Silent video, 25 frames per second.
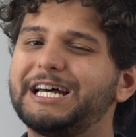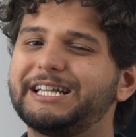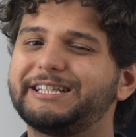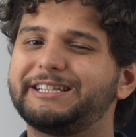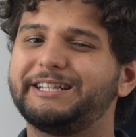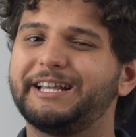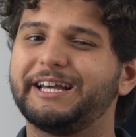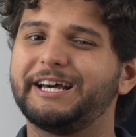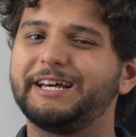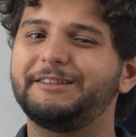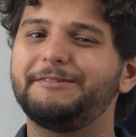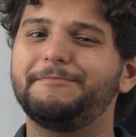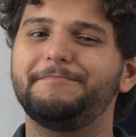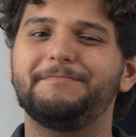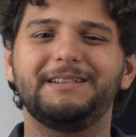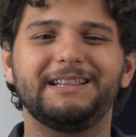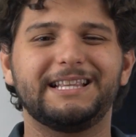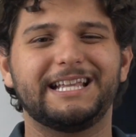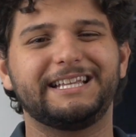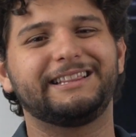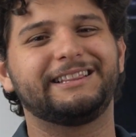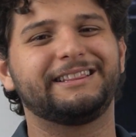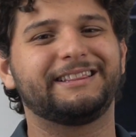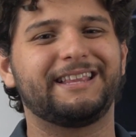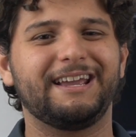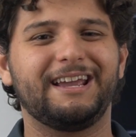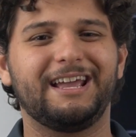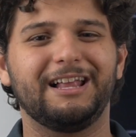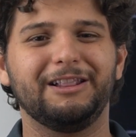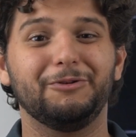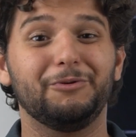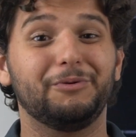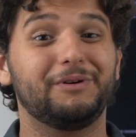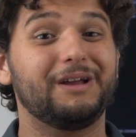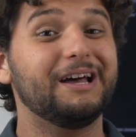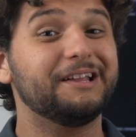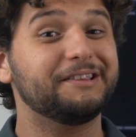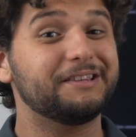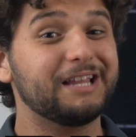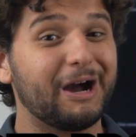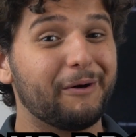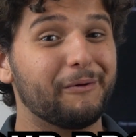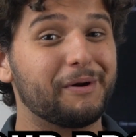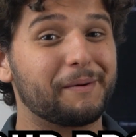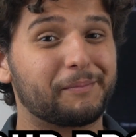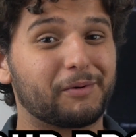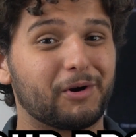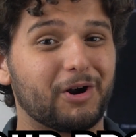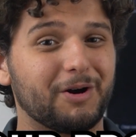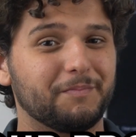that said, let's take a look at
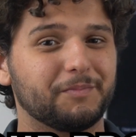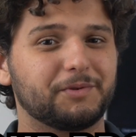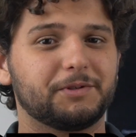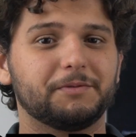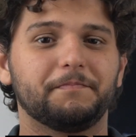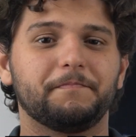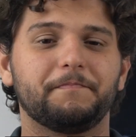our prompt.